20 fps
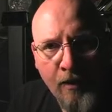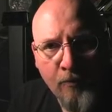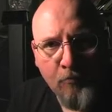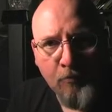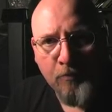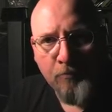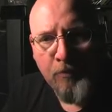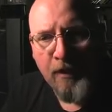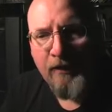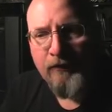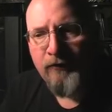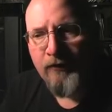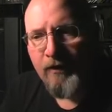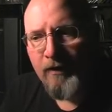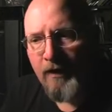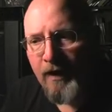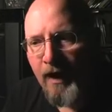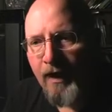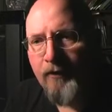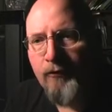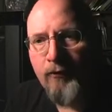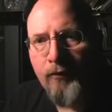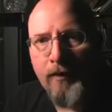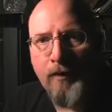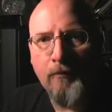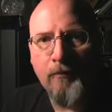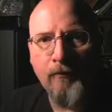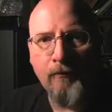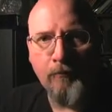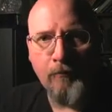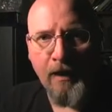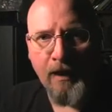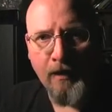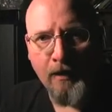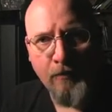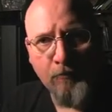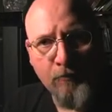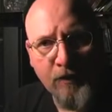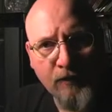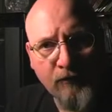But basically, I dreamed of
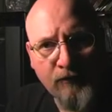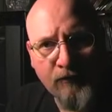making big